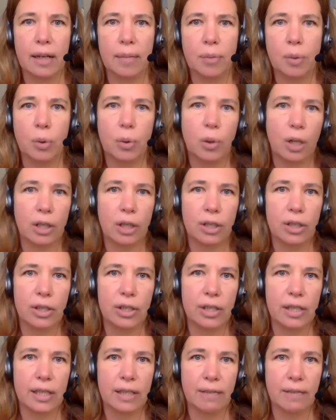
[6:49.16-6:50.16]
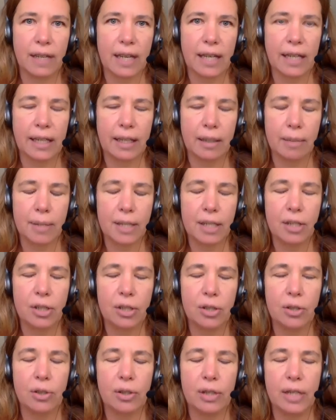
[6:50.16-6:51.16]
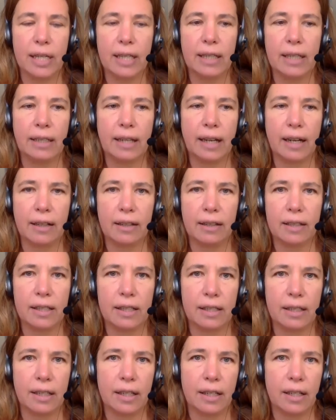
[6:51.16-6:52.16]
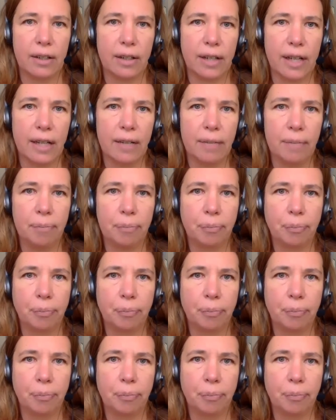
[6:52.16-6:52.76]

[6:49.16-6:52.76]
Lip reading: or alternatively, I can meet you in Houghton area.